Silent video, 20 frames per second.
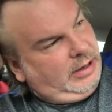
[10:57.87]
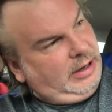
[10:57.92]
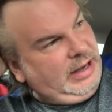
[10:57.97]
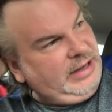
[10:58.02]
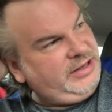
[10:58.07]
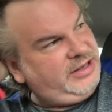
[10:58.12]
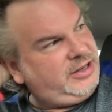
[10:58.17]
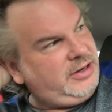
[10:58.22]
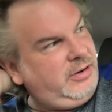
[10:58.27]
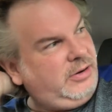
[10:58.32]

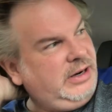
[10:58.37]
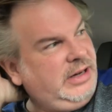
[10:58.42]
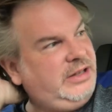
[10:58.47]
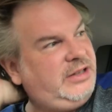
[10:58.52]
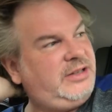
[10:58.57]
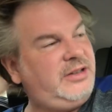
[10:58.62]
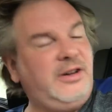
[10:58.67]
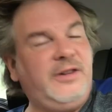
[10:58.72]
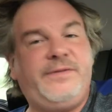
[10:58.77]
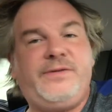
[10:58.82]
And so on and
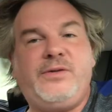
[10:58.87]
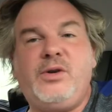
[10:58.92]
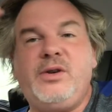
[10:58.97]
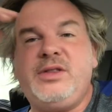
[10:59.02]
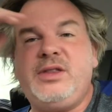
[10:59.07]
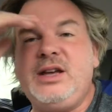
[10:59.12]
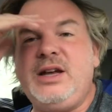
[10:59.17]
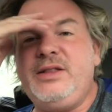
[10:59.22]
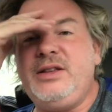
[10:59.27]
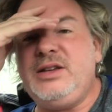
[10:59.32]
so
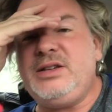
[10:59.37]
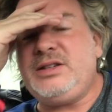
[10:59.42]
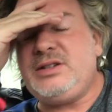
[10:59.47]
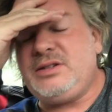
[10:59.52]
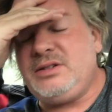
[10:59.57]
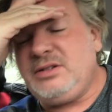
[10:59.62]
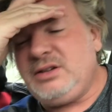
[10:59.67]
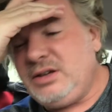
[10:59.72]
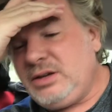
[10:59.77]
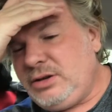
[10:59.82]
forth. Now
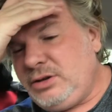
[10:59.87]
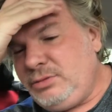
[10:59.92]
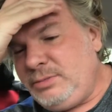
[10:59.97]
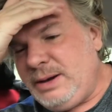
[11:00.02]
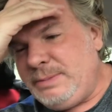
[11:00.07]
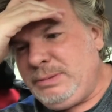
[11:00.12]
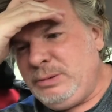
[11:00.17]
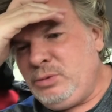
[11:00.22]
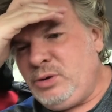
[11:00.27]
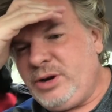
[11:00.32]
this, you
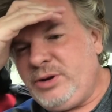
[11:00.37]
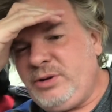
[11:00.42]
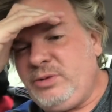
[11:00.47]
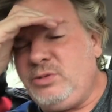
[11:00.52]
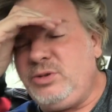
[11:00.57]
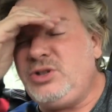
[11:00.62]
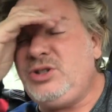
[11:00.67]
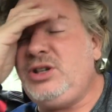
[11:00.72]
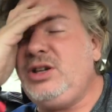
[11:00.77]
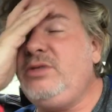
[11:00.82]
might be wondering,
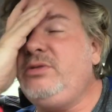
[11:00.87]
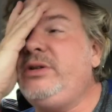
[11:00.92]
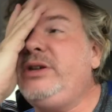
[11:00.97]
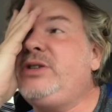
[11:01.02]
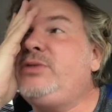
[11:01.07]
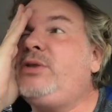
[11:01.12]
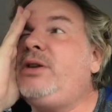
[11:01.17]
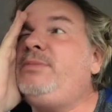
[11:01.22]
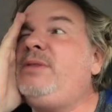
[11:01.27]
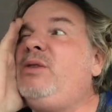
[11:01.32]
well, gee
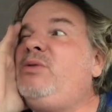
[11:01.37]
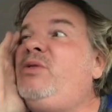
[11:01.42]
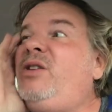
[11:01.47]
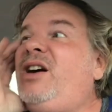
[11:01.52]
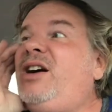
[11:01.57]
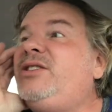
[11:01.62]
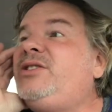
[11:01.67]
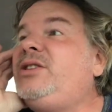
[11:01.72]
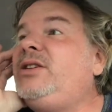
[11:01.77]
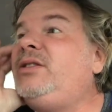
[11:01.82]
whiz, what am I
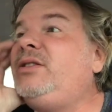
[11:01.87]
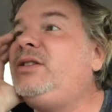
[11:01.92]
watching?